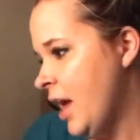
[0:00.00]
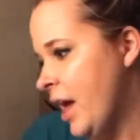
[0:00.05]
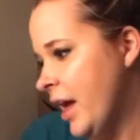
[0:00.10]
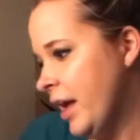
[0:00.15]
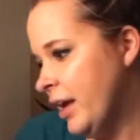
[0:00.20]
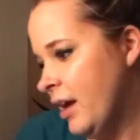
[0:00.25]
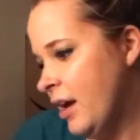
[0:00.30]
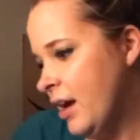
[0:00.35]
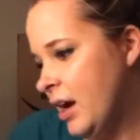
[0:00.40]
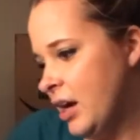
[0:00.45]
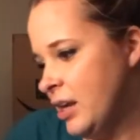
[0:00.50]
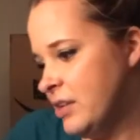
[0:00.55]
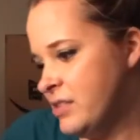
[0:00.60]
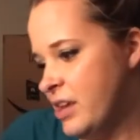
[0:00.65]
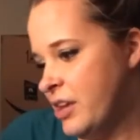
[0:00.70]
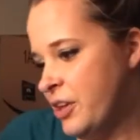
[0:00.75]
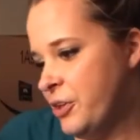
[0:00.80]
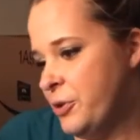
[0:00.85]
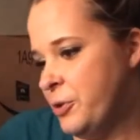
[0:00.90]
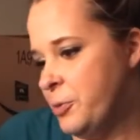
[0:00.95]
I got
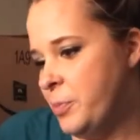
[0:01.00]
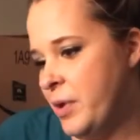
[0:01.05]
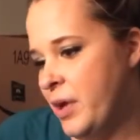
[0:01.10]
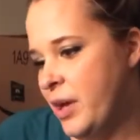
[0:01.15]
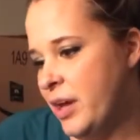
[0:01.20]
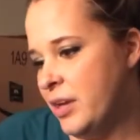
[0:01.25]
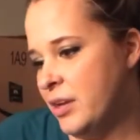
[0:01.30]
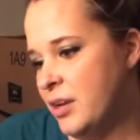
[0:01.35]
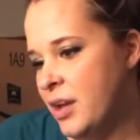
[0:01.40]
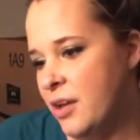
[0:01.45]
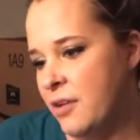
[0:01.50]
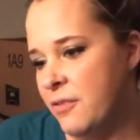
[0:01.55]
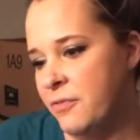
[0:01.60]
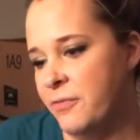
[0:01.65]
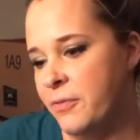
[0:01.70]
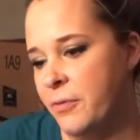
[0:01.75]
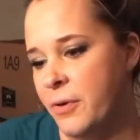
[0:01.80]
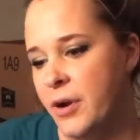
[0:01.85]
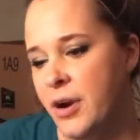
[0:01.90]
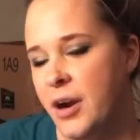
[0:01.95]
a coupon
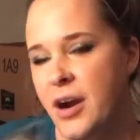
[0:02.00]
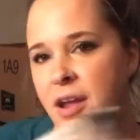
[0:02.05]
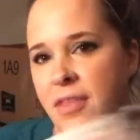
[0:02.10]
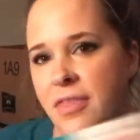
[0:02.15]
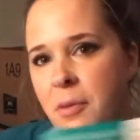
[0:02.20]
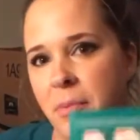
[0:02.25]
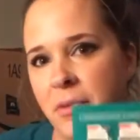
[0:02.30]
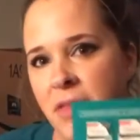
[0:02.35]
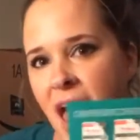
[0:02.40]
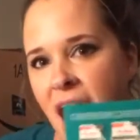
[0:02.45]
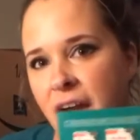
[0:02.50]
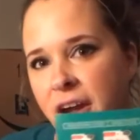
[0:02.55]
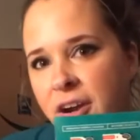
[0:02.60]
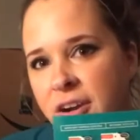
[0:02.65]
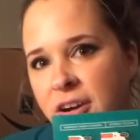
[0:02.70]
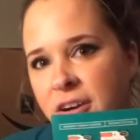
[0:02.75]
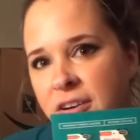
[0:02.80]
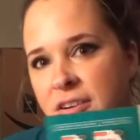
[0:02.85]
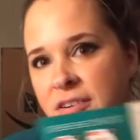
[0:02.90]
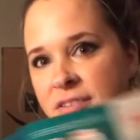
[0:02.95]
for the
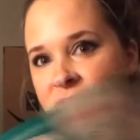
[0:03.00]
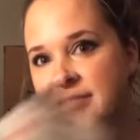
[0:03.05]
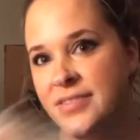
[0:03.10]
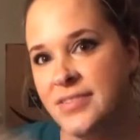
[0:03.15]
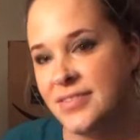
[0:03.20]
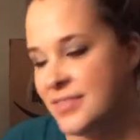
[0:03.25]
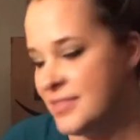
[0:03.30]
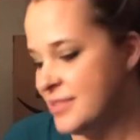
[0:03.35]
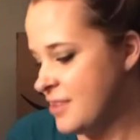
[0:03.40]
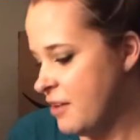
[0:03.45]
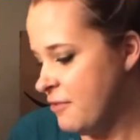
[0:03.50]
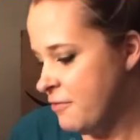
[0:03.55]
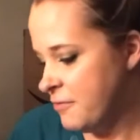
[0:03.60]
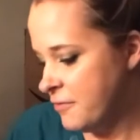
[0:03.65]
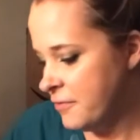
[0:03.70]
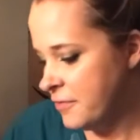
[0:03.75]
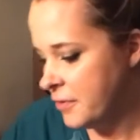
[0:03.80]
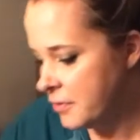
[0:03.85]
Plackers stuff.